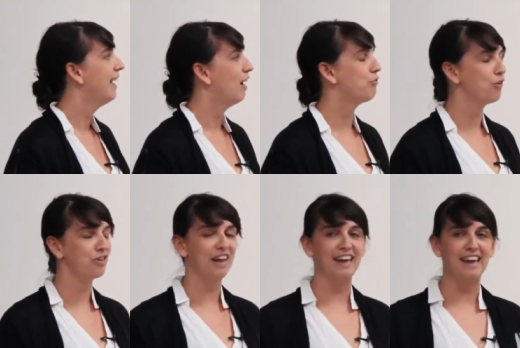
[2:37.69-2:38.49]

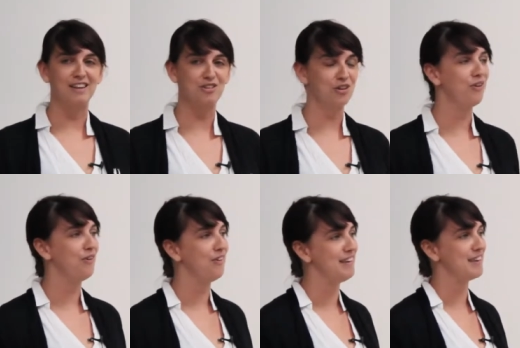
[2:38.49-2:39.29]
Unfortunately, I can't show
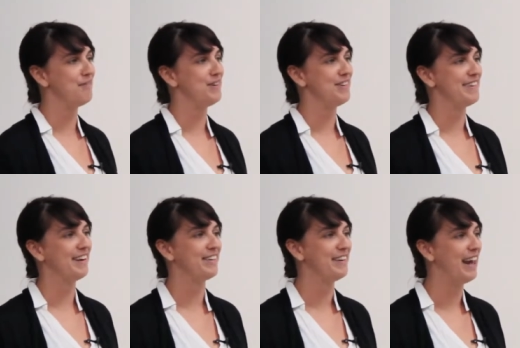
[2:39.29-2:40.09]
you these images
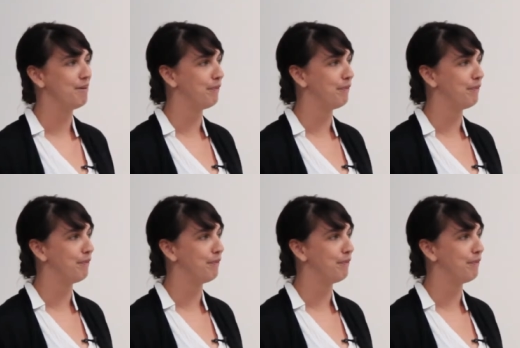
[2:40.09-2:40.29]
here today,